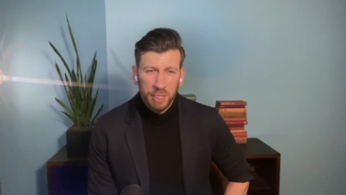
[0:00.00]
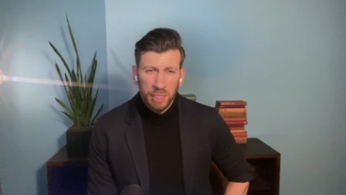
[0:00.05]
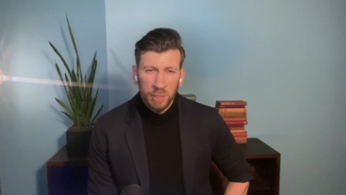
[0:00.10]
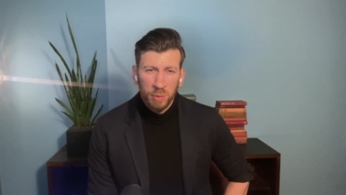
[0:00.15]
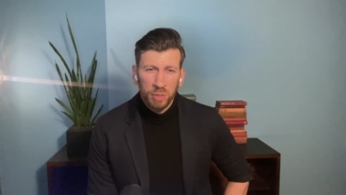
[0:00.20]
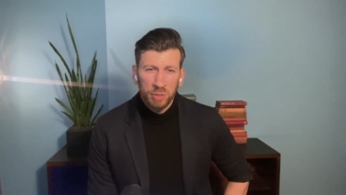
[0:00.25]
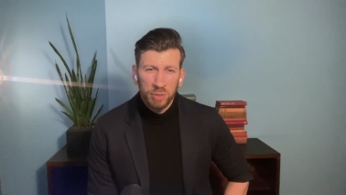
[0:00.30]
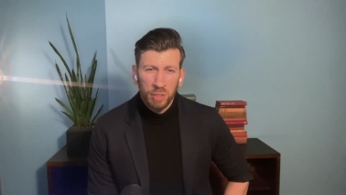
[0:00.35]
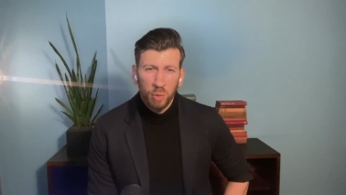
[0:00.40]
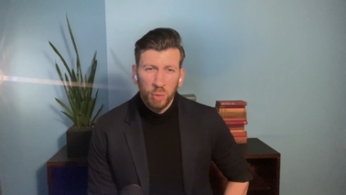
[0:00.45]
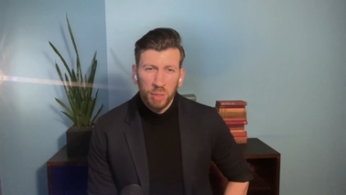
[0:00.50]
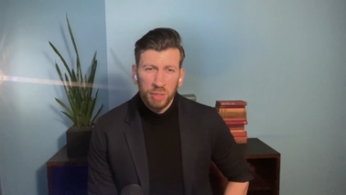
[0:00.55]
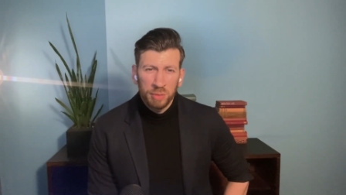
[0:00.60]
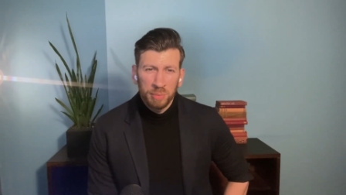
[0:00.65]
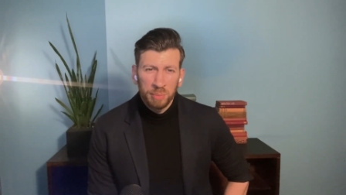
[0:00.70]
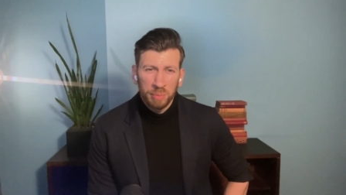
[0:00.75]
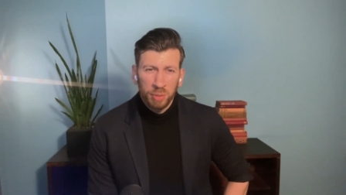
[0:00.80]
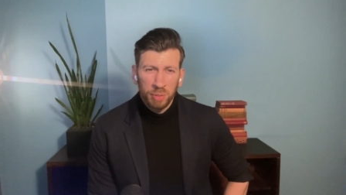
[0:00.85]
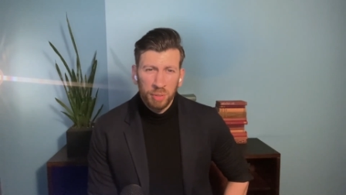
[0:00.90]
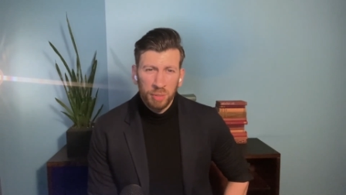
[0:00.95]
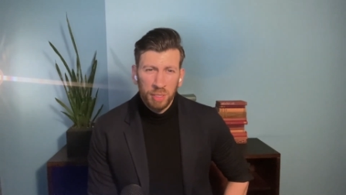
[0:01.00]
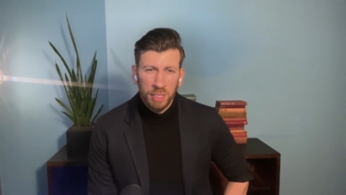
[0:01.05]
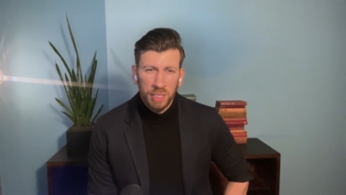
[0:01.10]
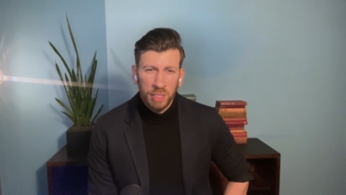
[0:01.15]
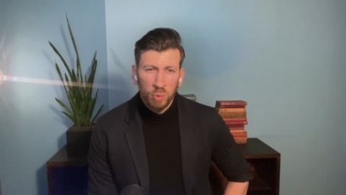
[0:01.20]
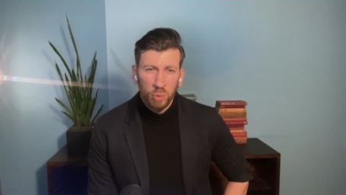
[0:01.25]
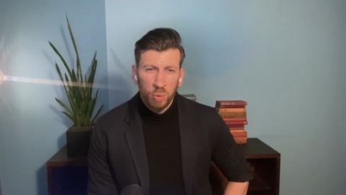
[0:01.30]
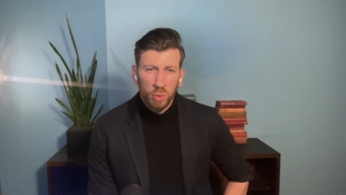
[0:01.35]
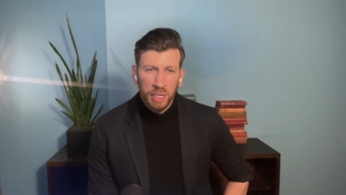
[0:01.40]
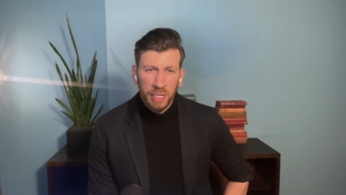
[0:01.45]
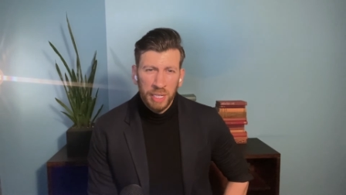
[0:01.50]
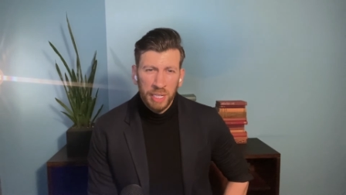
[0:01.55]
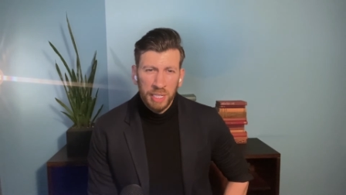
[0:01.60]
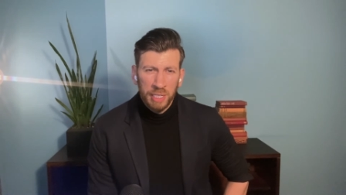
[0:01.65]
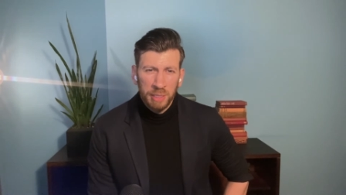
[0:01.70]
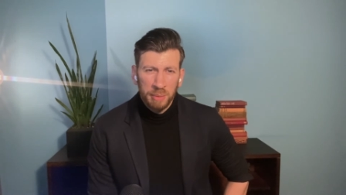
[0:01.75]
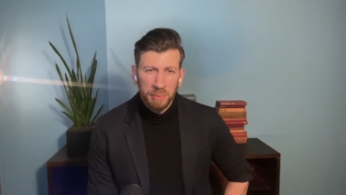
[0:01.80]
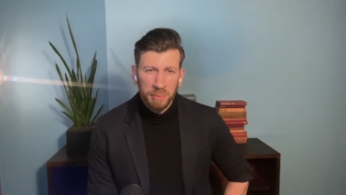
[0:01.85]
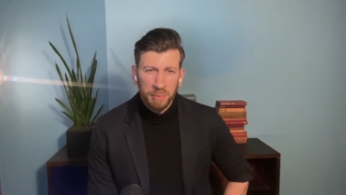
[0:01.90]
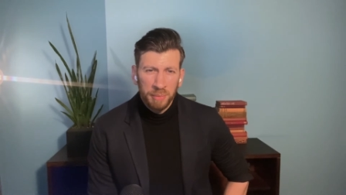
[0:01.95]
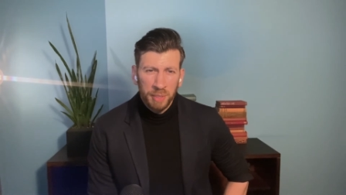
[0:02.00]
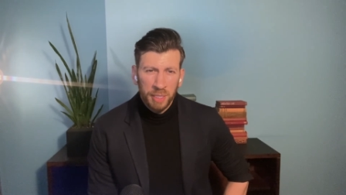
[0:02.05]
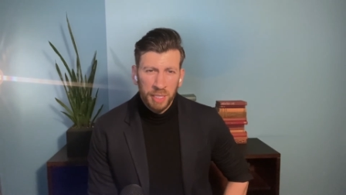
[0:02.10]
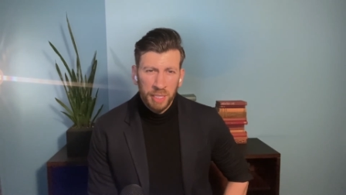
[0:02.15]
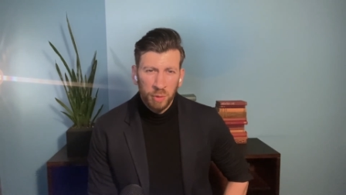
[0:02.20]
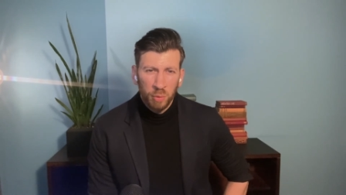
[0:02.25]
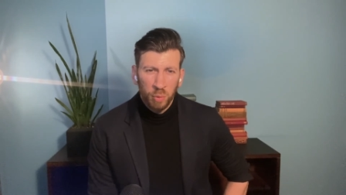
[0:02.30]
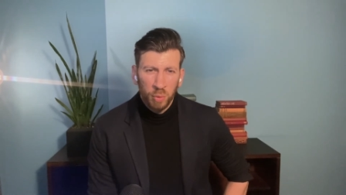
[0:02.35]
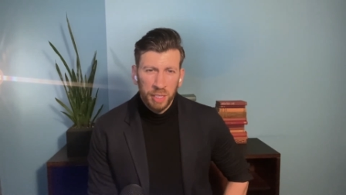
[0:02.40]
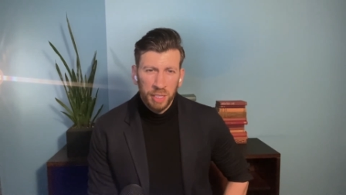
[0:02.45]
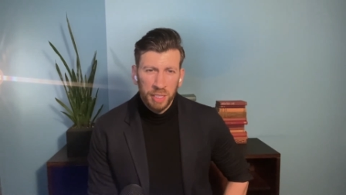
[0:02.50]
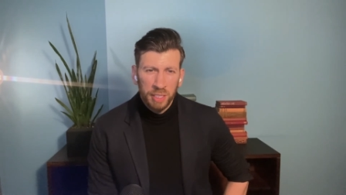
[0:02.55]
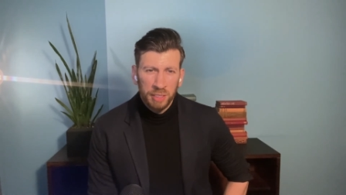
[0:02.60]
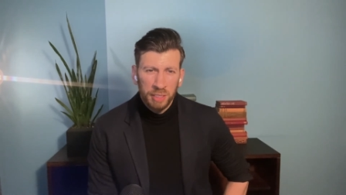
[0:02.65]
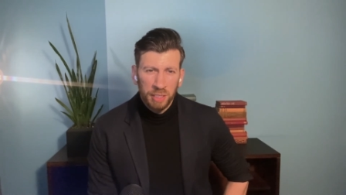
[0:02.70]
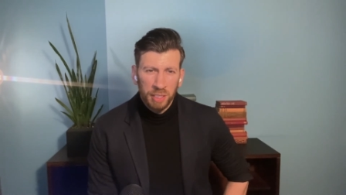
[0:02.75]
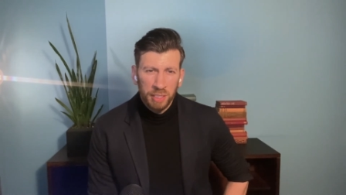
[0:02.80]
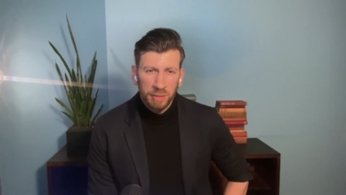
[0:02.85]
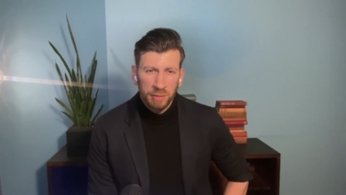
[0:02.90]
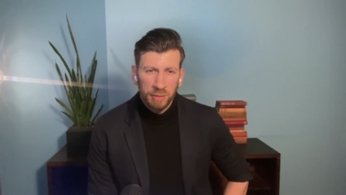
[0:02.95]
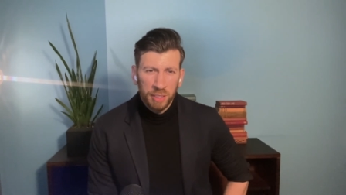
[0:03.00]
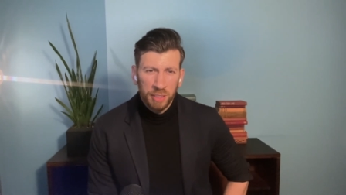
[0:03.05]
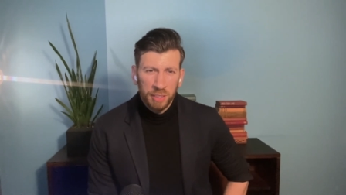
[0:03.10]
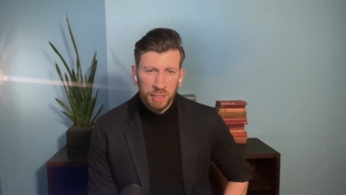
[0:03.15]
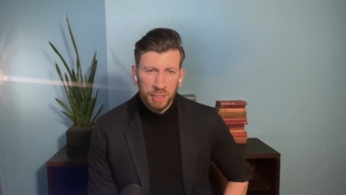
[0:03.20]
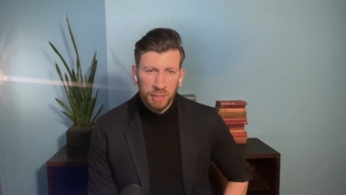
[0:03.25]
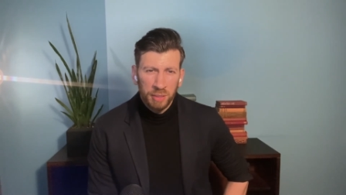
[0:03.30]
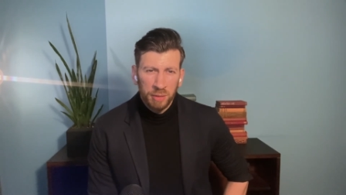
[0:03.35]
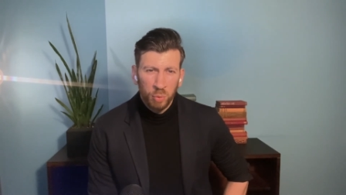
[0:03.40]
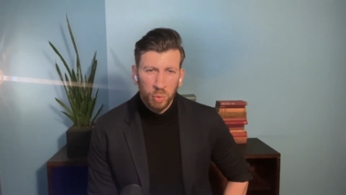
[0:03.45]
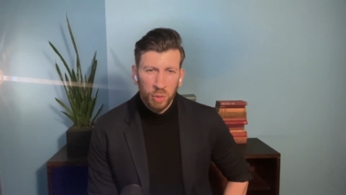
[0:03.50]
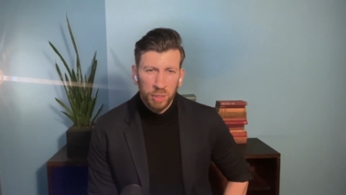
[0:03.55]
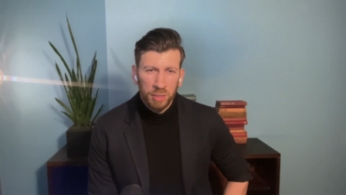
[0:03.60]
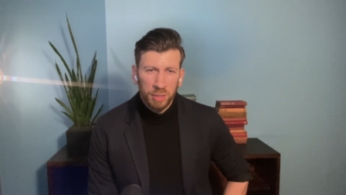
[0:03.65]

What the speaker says: It was always important, like who I am and what I delivered and what